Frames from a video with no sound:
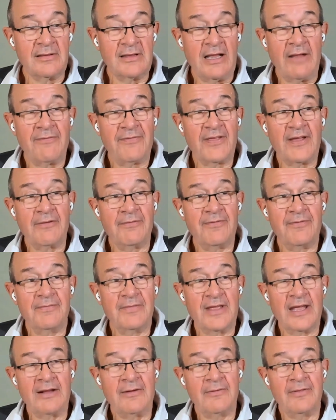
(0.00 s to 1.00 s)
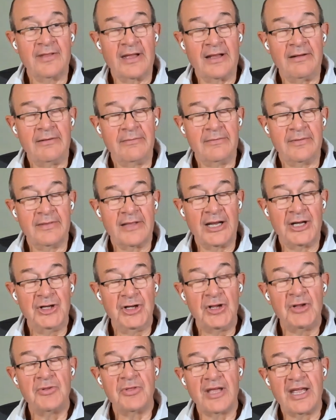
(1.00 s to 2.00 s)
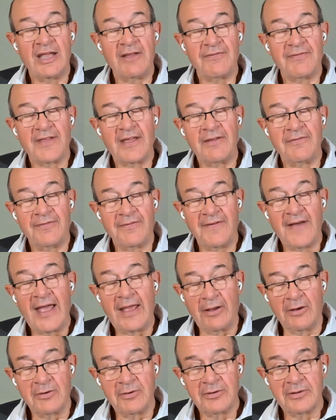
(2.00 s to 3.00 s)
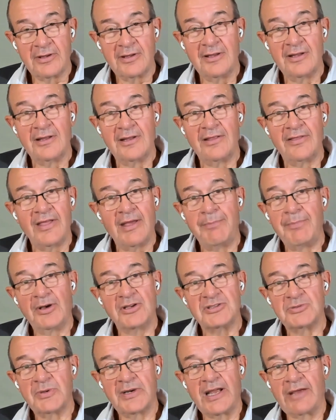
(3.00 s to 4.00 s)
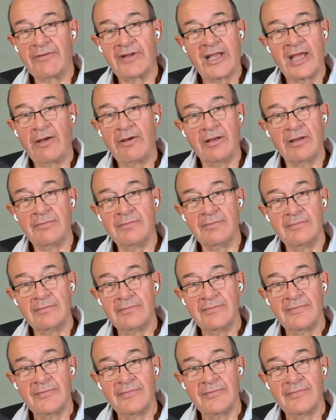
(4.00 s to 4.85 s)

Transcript: if they they they they knew that if they failed, their boss would have a go at them.